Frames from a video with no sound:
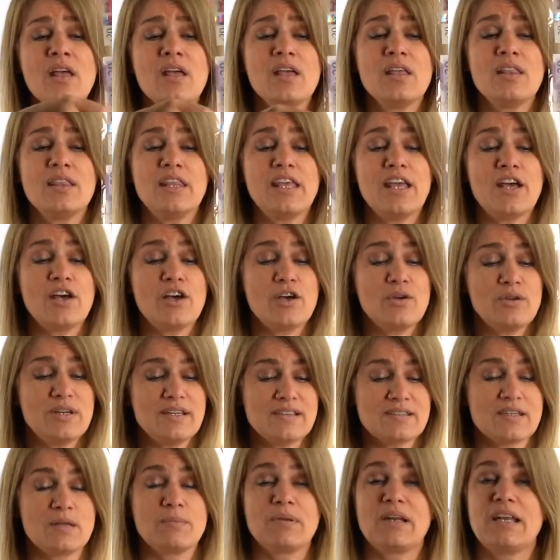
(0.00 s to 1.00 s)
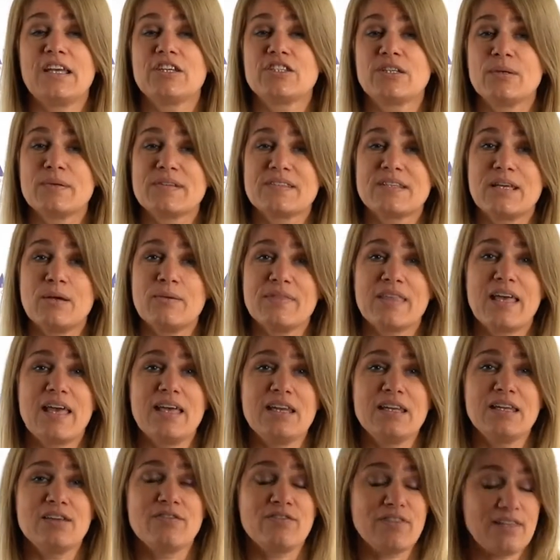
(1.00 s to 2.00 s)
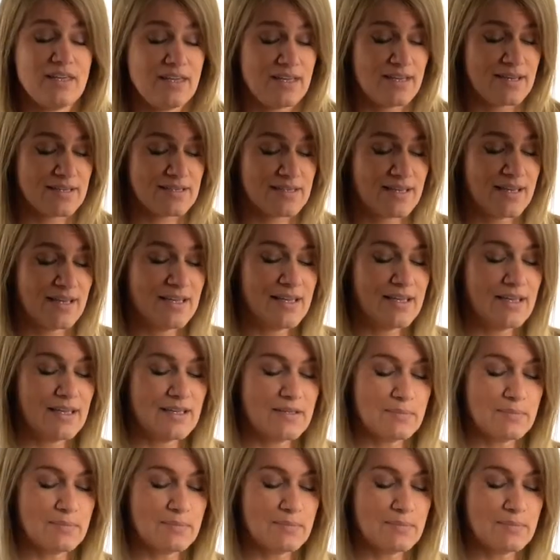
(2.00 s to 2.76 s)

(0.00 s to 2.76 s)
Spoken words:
The only stipulation I would say with any of these is